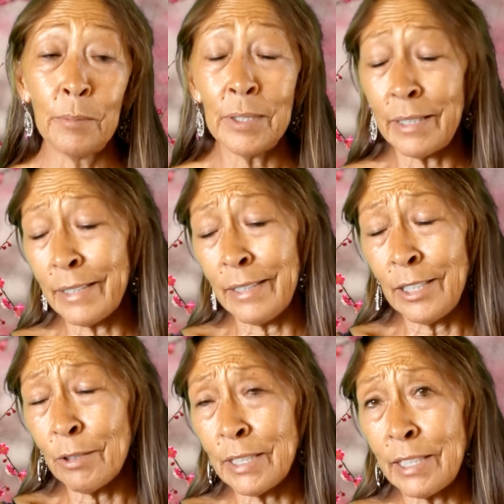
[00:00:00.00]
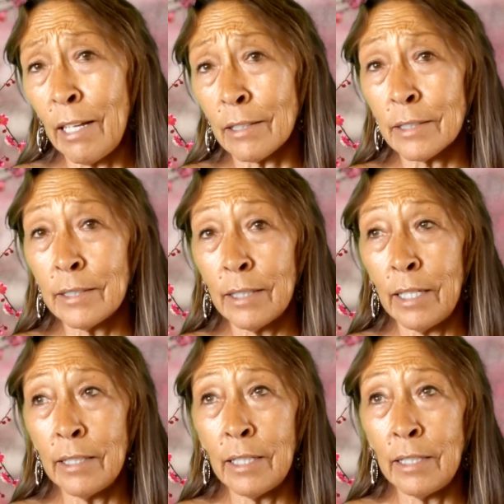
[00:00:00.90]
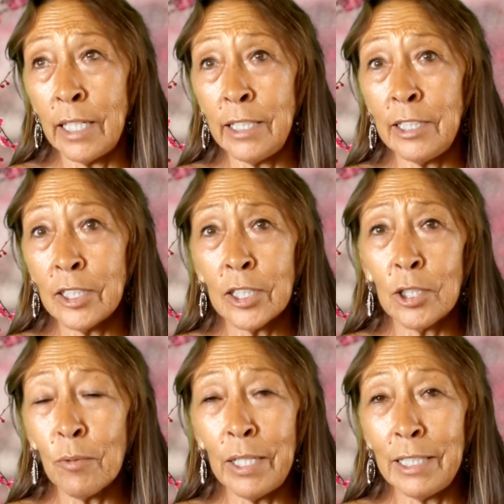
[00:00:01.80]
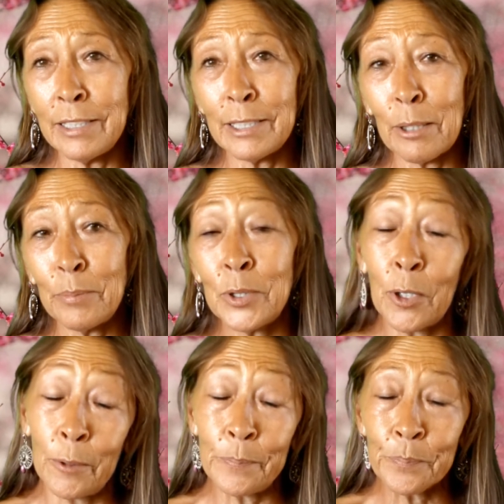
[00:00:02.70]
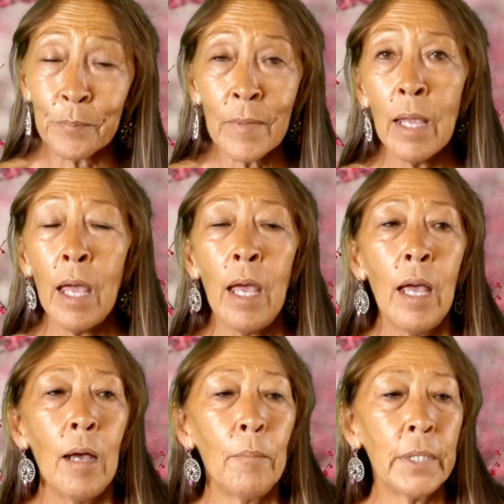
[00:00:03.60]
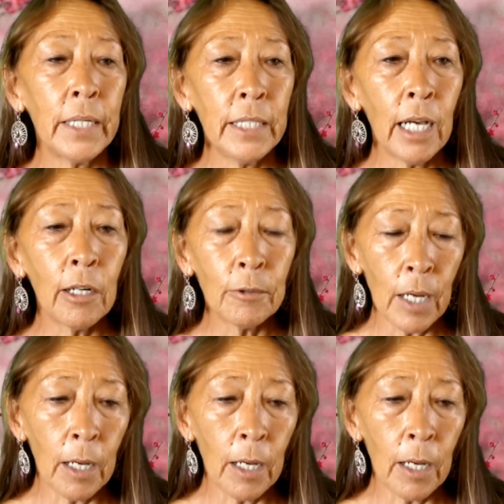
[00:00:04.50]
But it sells, and they need to get their ratings up. So, but anyhow,